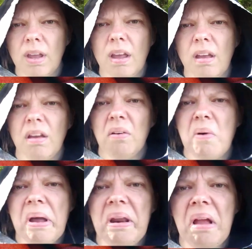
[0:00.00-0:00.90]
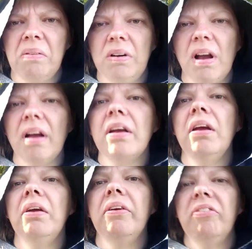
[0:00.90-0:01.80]
Oh, I don't like
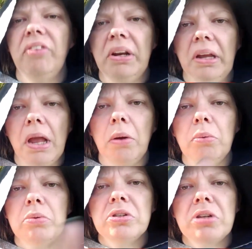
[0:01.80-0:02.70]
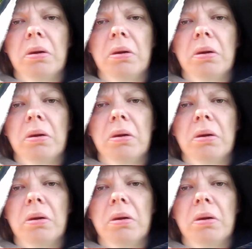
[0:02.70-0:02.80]
her videos.